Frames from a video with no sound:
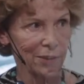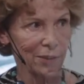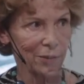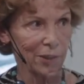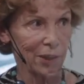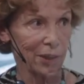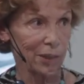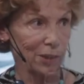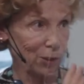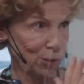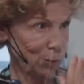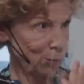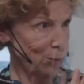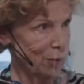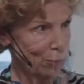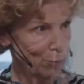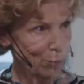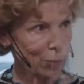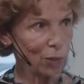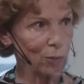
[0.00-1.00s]
Okay, you
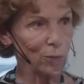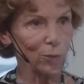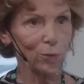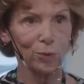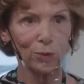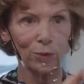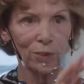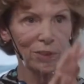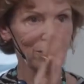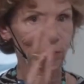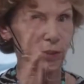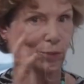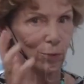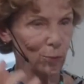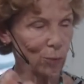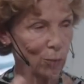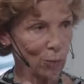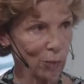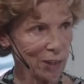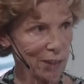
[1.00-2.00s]
composed, you
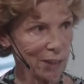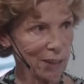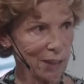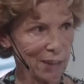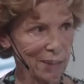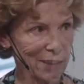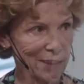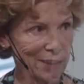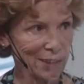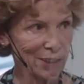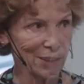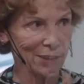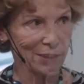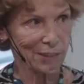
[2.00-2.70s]
organized,